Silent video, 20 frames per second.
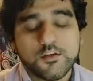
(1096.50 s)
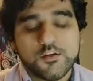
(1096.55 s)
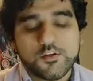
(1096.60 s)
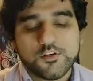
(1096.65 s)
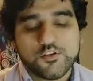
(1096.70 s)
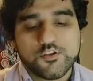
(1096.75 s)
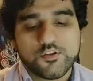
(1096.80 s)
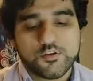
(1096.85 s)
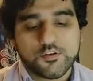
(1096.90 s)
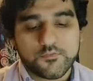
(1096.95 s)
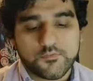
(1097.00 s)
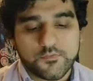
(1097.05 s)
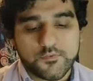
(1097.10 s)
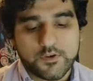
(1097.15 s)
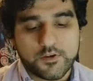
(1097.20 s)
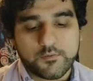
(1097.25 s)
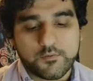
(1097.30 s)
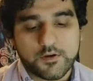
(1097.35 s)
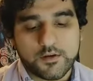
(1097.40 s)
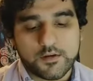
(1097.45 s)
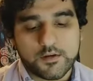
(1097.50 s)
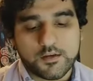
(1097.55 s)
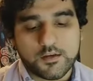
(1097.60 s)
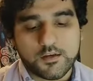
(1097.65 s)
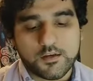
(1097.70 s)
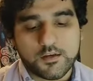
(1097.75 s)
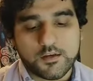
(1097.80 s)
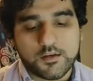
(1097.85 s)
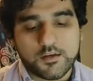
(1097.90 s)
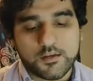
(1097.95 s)
sugar-free one
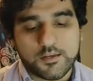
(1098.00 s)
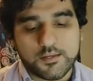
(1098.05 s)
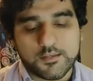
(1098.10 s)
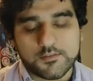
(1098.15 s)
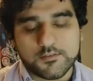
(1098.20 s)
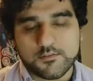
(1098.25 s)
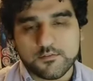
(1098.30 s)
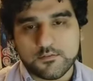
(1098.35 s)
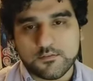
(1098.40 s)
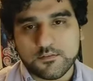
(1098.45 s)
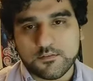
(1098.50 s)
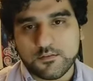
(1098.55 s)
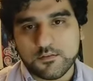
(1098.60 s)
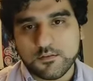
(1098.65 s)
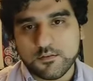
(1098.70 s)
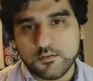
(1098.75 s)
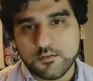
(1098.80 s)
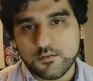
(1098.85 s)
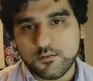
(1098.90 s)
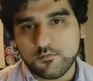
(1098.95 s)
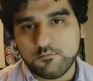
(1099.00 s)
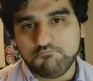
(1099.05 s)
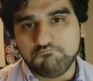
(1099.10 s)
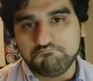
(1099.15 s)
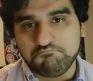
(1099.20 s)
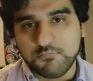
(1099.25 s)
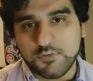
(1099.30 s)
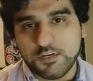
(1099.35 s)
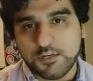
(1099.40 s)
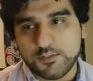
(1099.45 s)
is
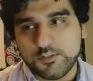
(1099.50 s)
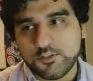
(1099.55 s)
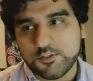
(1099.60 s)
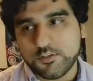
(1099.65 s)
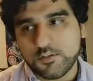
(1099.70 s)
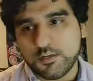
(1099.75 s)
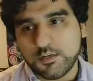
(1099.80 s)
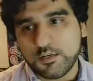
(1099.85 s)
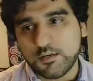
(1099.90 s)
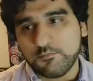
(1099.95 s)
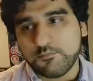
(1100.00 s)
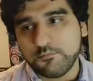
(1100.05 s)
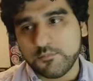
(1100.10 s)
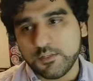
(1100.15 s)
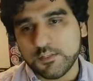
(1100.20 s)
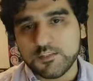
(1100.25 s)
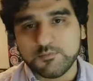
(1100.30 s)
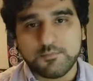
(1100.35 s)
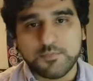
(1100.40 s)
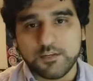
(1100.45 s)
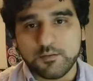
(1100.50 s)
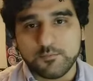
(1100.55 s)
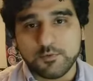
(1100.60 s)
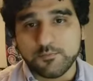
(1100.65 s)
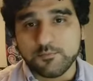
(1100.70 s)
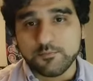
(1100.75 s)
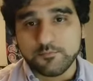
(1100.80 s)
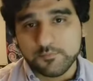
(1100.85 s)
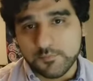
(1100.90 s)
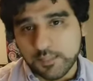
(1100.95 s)
much, it's minimum.